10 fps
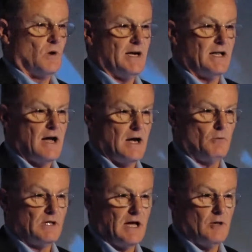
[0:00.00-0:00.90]
running high
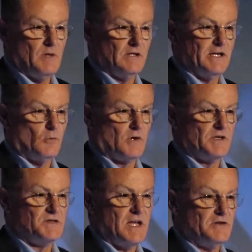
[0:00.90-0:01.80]
reliability
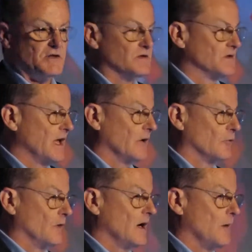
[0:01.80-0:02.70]
organizations
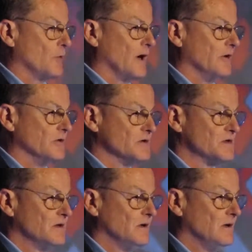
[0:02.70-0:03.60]
like grid
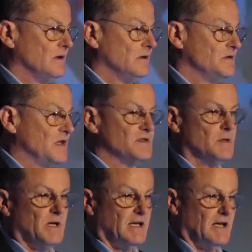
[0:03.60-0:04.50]
operators since
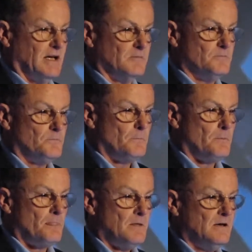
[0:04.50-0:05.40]
the beginning.
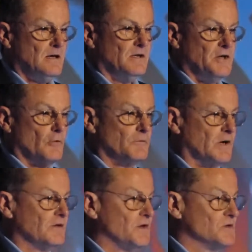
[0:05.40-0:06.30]
Don't
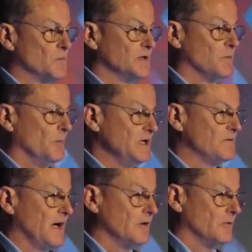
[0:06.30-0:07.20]
forget those principles.
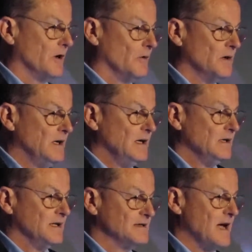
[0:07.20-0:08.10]
Mies van der Rohe
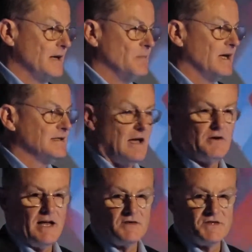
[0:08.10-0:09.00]
designed my
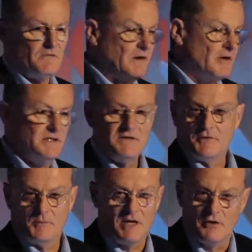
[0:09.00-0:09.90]
townhouse in a very
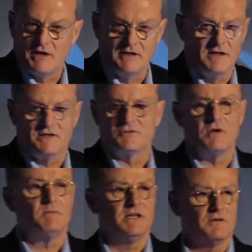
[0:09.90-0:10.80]
different period, an
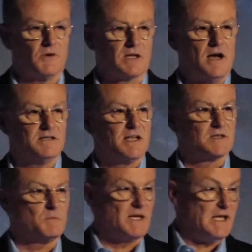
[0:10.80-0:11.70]
extremely different
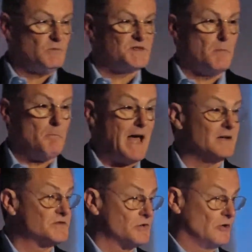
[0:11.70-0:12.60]
context, but he was a
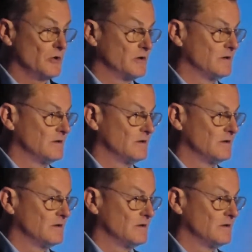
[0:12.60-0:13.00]
master.